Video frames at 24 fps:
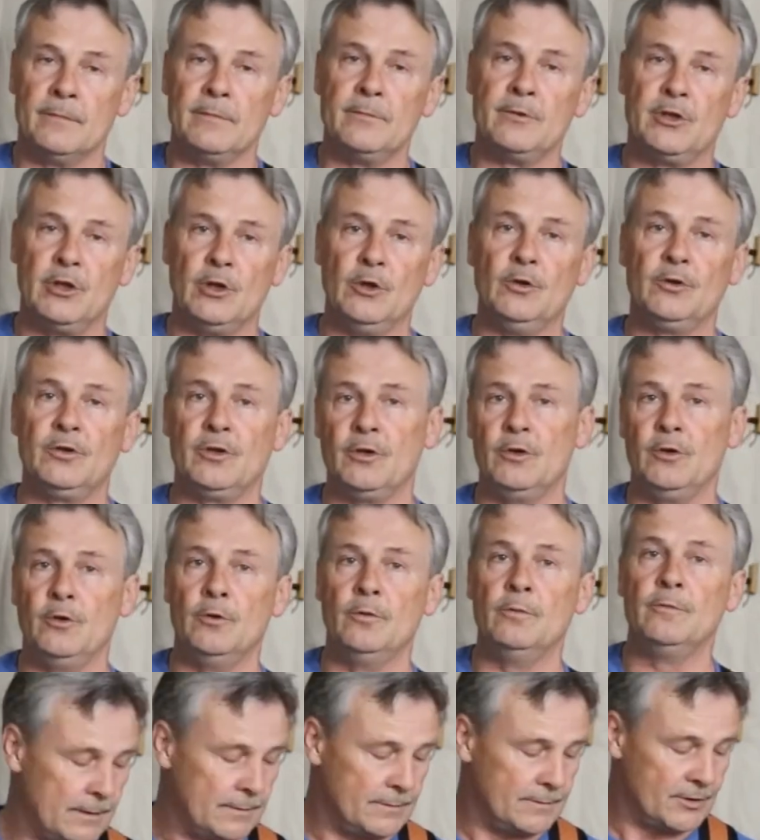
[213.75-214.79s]
due
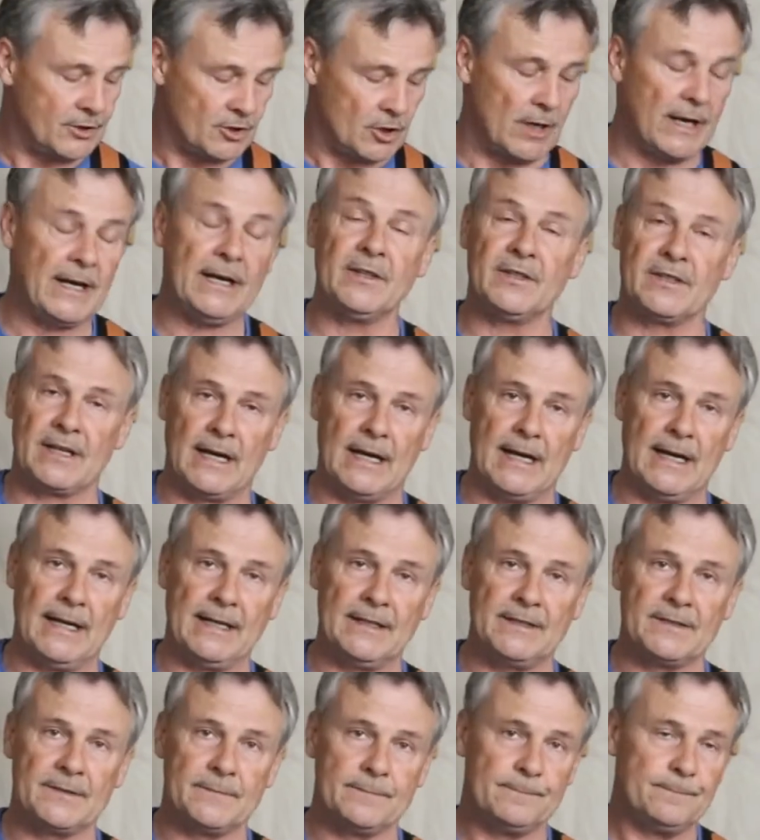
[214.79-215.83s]
to string
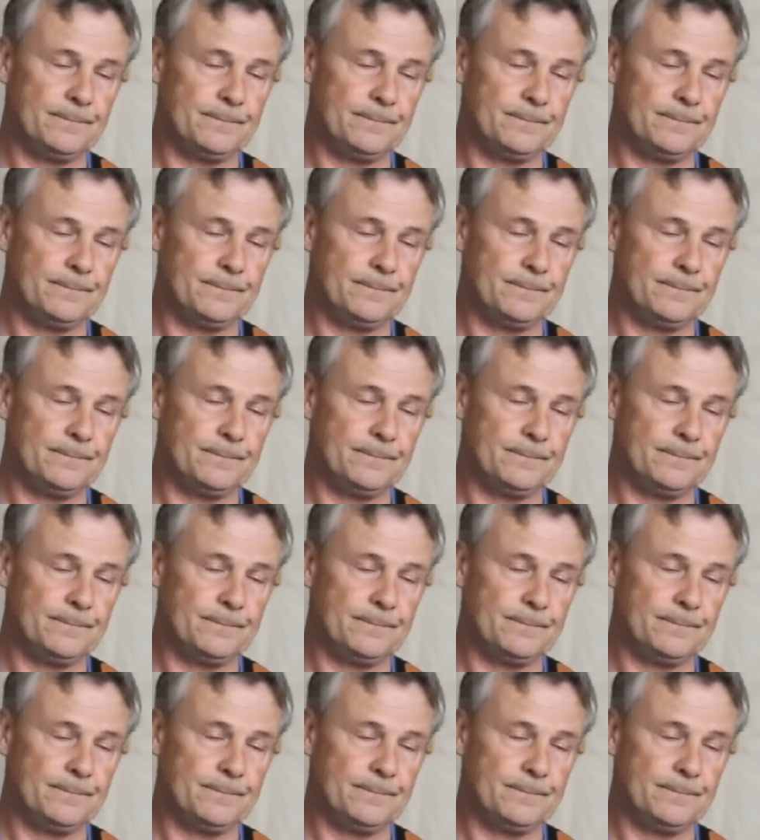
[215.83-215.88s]
size,